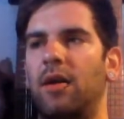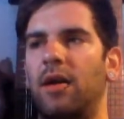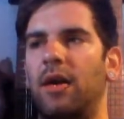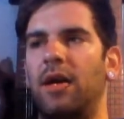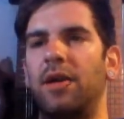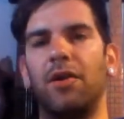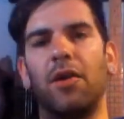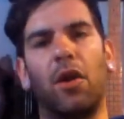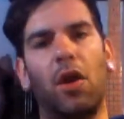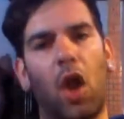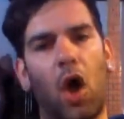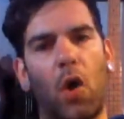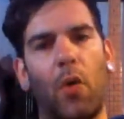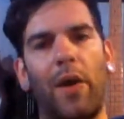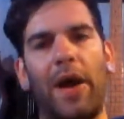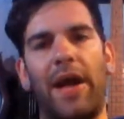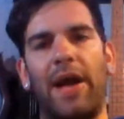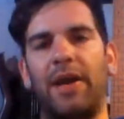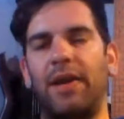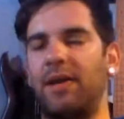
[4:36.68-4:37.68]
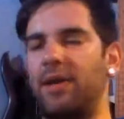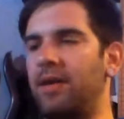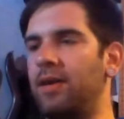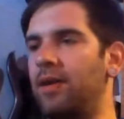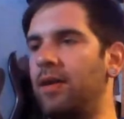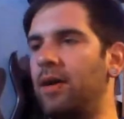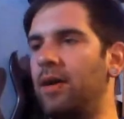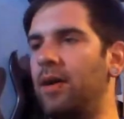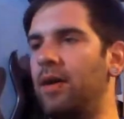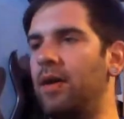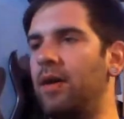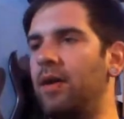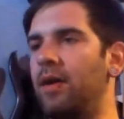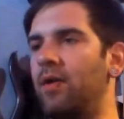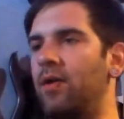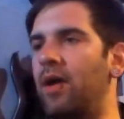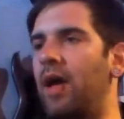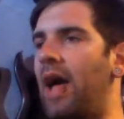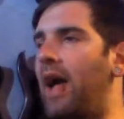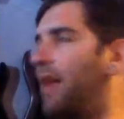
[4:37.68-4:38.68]
in the low end
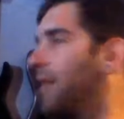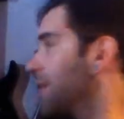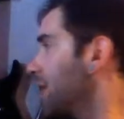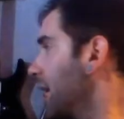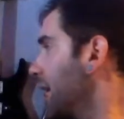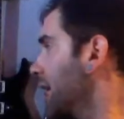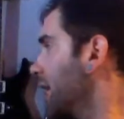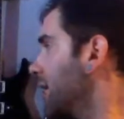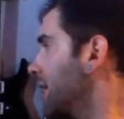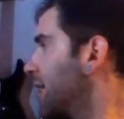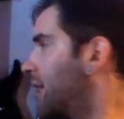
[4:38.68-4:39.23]
as like